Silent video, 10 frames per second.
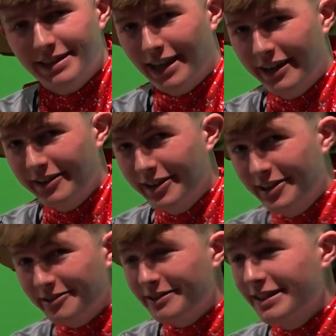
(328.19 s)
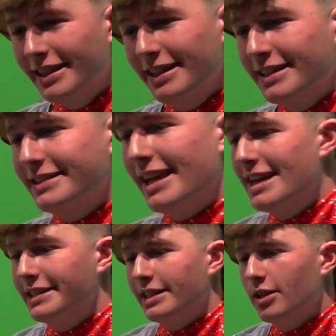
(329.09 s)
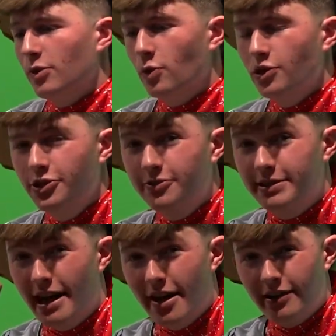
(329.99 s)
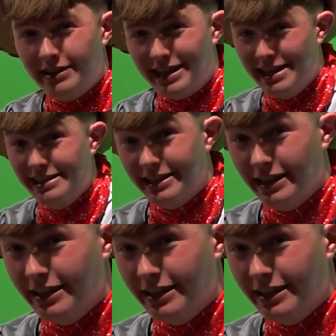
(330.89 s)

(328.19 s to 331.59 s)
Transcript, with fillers: I don't know. It says, would you dare to taste it?